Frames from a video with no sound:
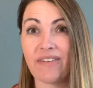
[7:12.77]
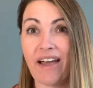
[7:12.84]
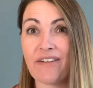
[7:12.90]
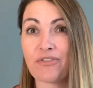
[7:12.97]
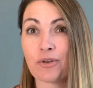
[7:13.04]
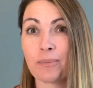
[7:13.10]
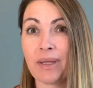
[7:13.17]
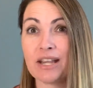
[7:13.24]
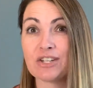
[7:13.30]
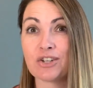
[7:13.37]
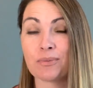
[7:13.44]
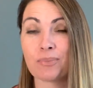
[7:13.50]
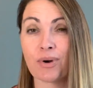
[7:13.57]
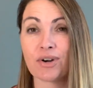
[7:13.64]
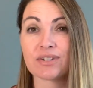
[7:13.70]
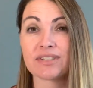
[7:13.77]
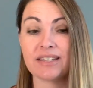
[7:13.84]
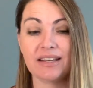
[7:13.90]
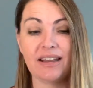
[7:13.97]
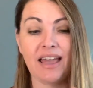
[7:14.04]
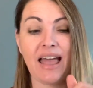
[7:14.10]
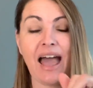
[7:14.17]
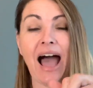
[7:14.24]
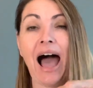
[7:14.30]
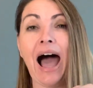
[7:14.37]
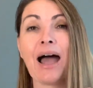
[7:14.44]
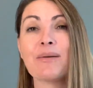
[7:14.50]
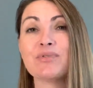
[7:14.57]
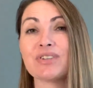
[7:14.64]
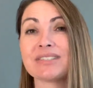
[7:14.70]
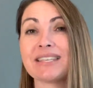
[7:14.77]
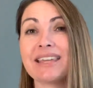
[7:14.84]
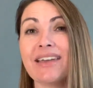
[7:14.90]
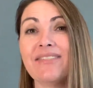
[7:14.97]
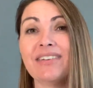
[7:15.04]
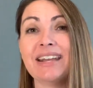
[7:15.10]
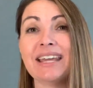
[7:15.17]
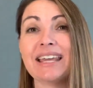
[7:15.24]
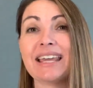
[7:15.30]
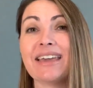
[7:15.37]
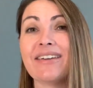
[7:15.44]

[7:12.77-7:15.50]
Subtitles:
affirmation person, I'm just giving it,